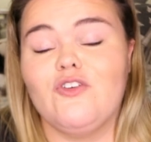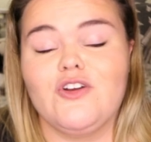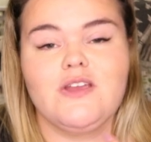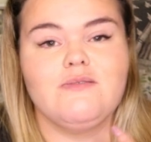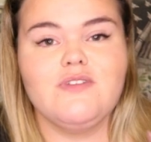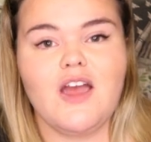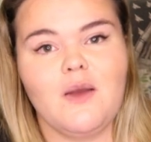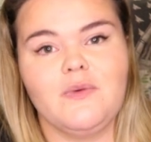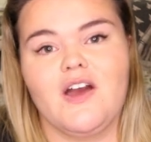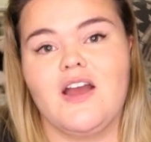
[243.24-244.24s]
or you
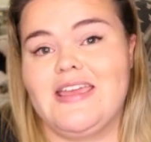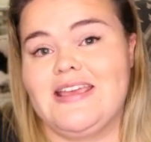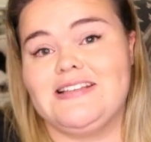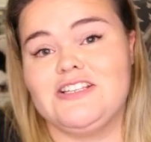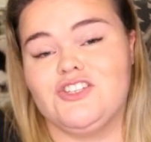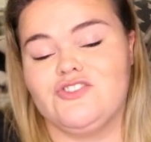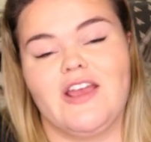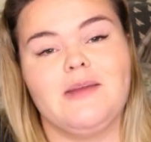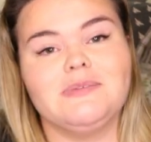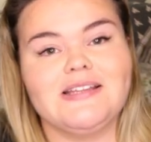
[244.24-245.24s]
know that are easy to
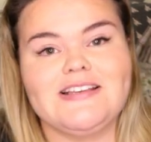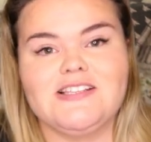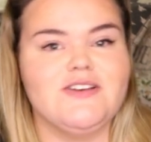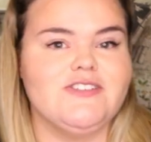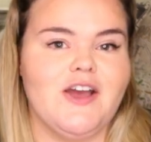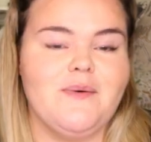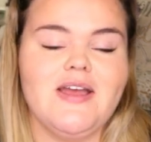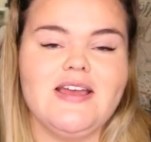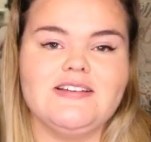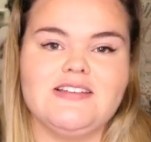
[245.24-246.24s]
train. Please let us know
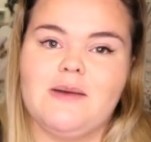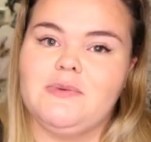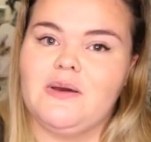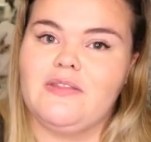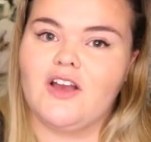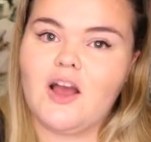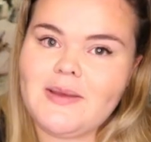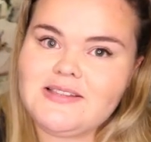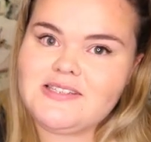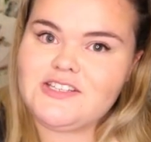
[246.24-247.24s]
down below in the
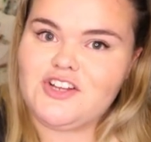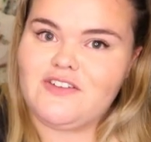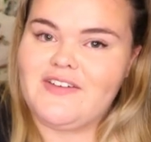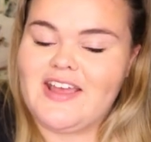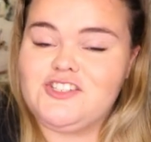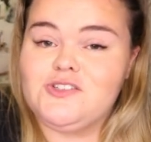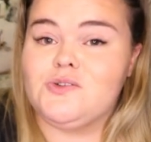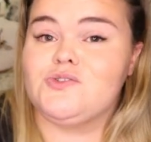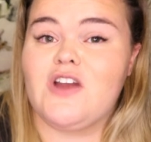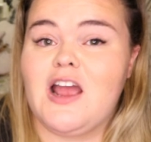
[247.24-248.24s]
comments. Don't forget to
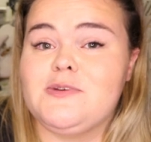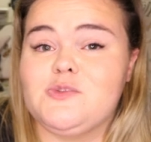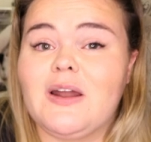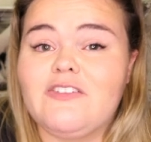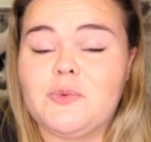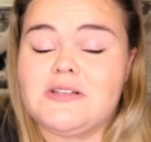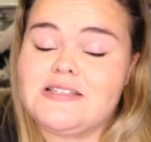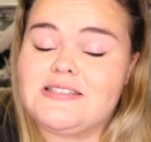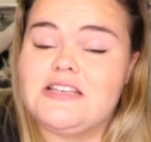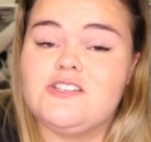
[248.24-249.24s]
subscribe as well if you want
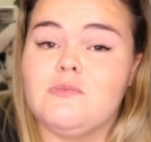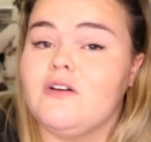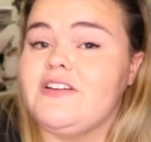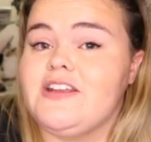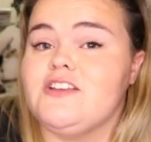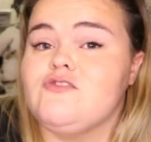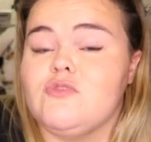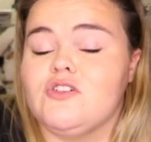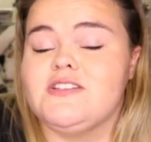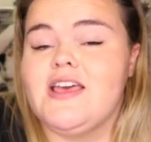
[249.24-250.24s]
to see some more videos
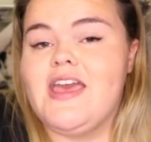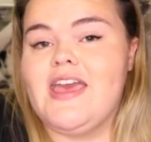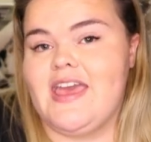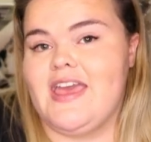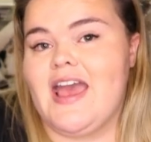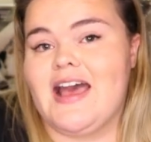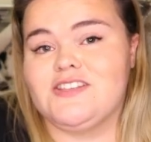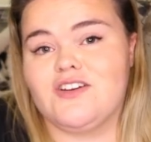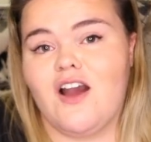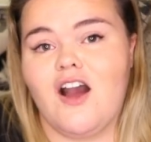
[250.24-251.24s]
from us here
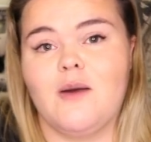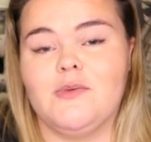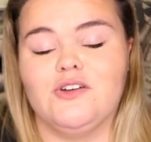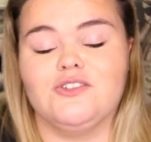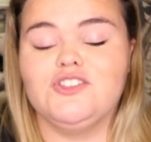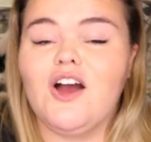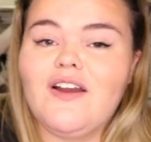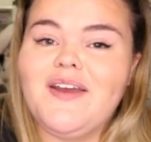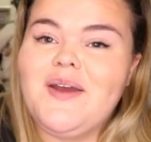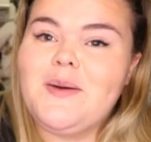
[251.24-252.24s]
at Calm Your
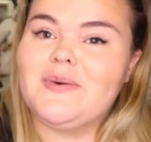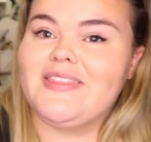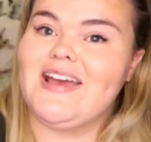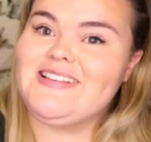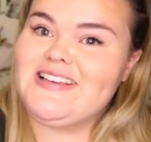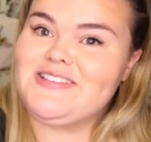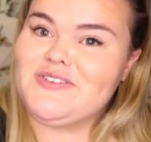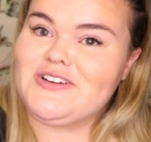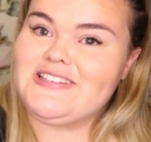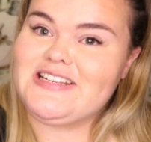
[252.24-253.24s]
Dog. But that is it
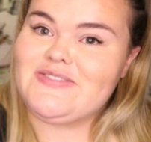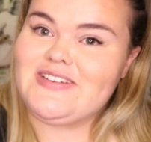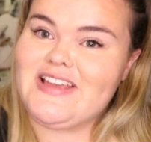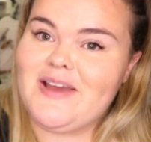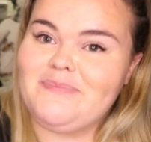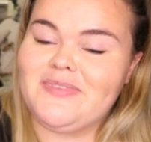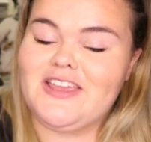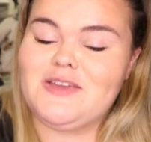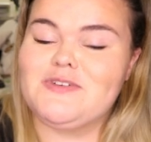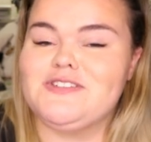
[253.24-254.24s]
for today's video.
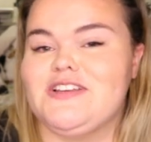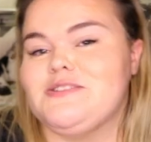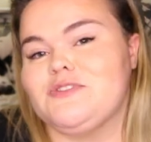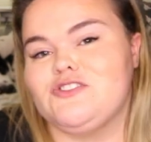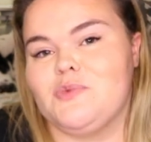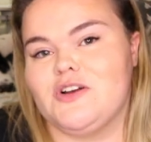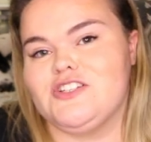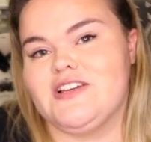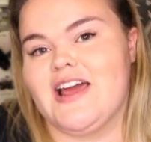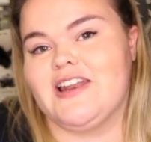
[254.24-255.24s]
Thank you all so so much for
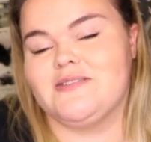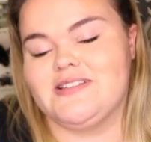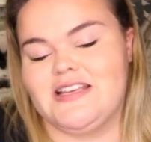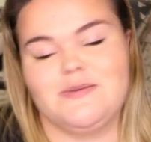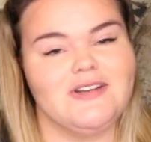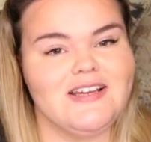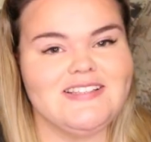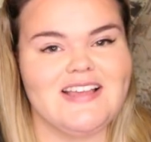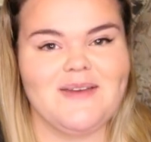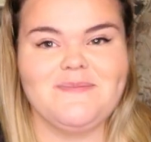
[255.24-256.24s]
watching, and I will see you all
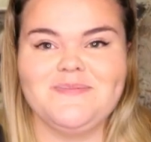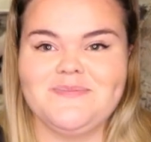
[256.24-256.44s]
next time.